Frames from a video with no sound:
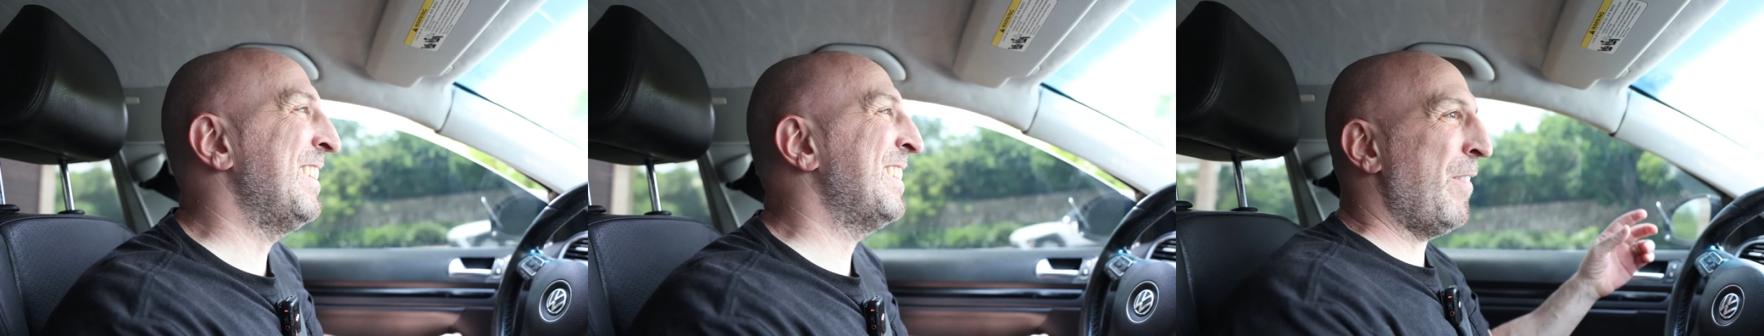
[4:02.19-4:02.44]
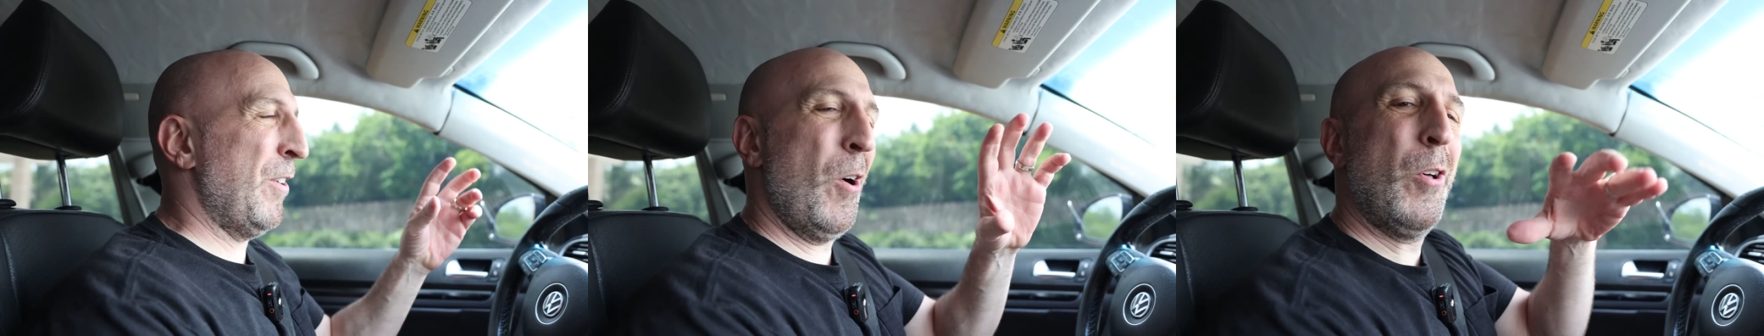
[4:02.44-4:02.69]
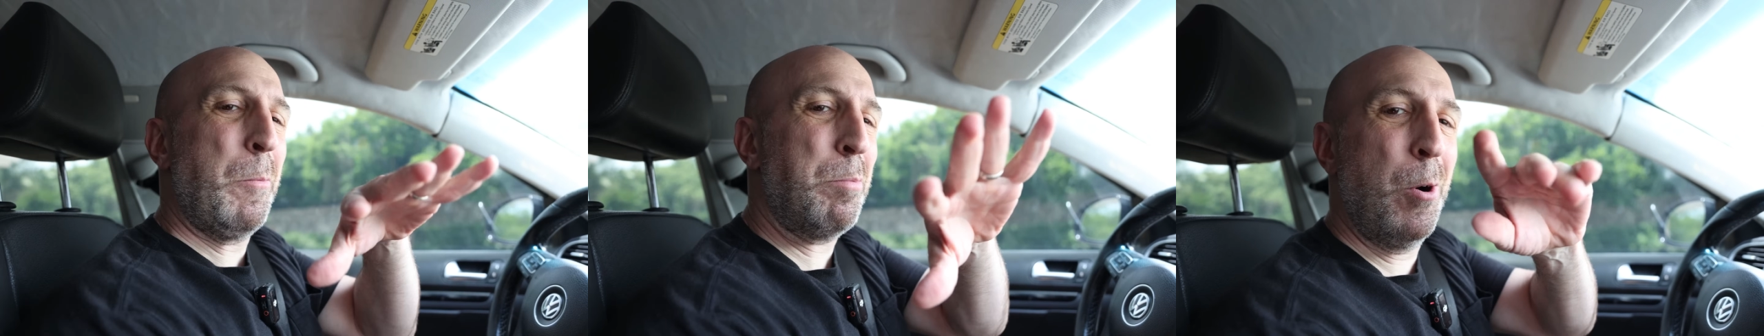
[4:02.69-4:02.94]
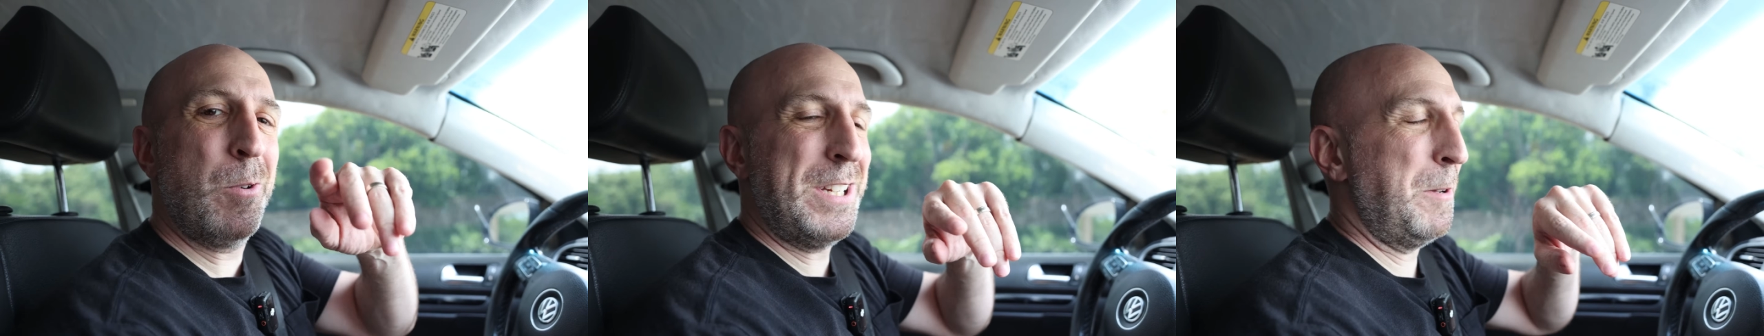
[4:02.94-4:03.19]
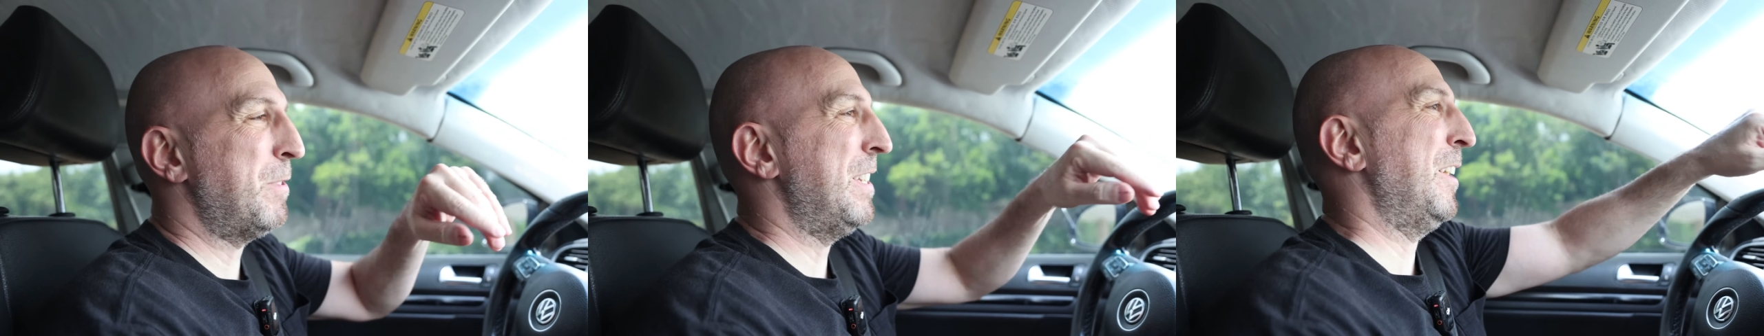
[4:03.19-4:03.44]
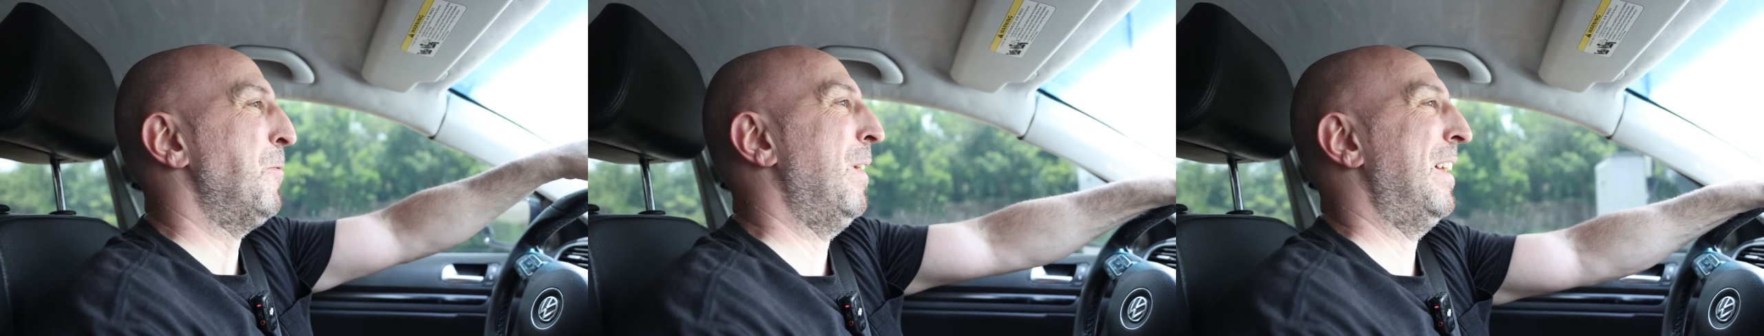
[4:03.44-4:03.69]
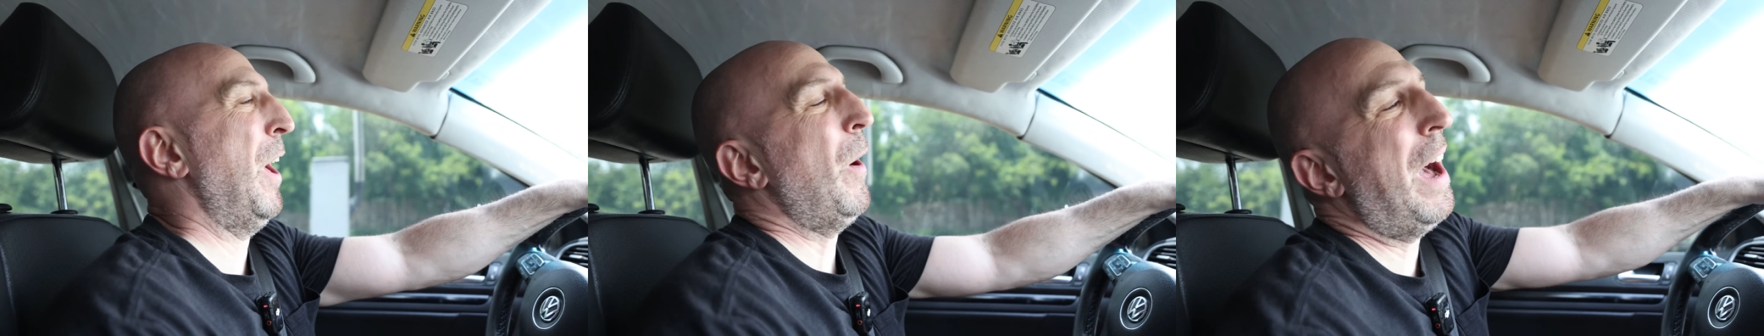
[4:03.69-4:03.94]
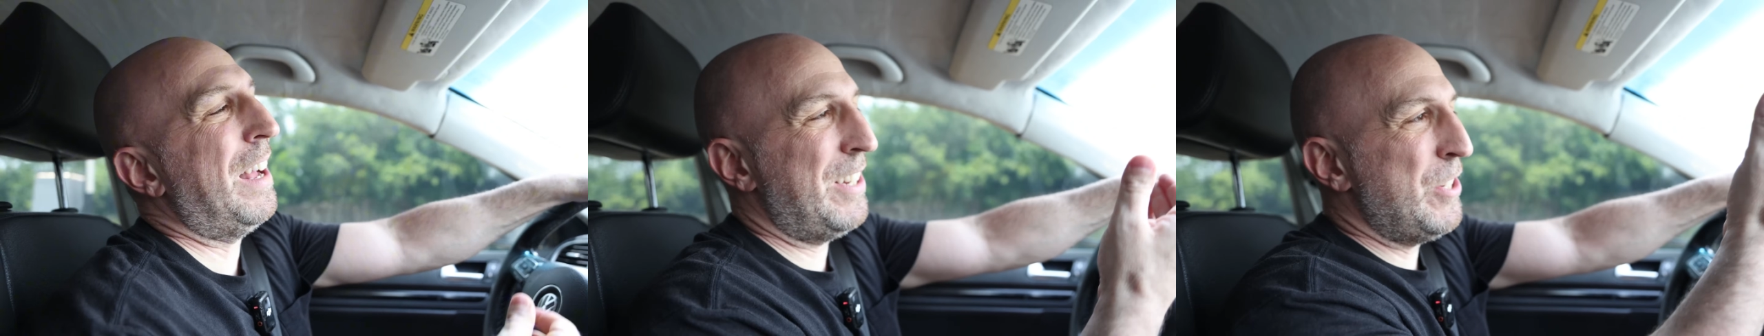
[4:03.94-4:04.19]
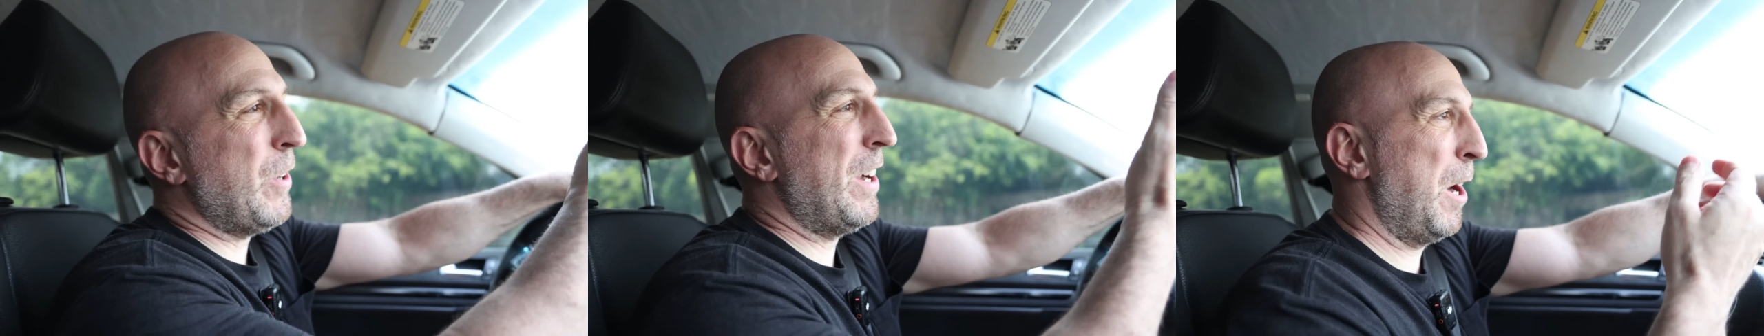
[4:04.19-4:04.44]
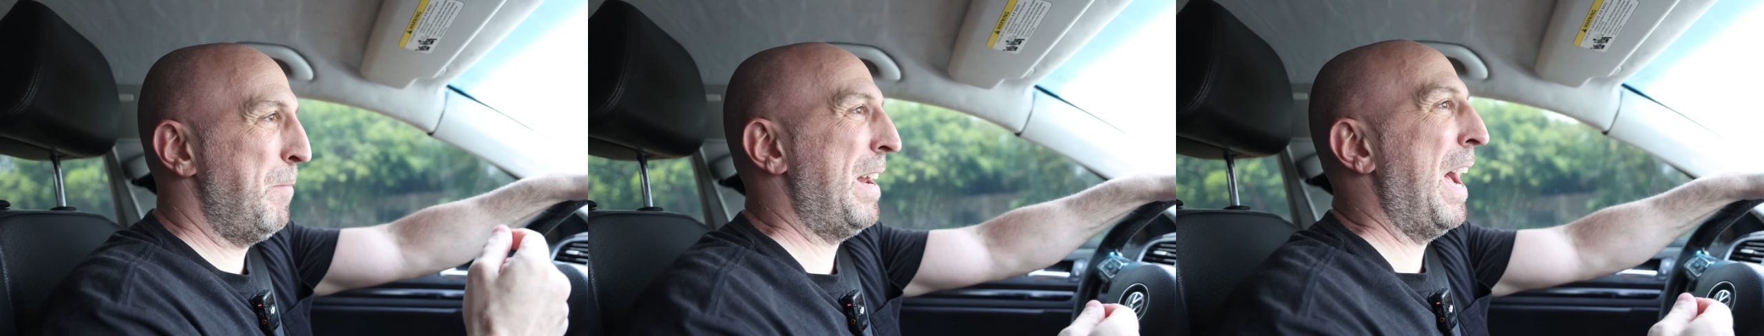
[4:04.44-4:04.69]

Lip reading: I'm giving all the pro tips here, but no, you can come in.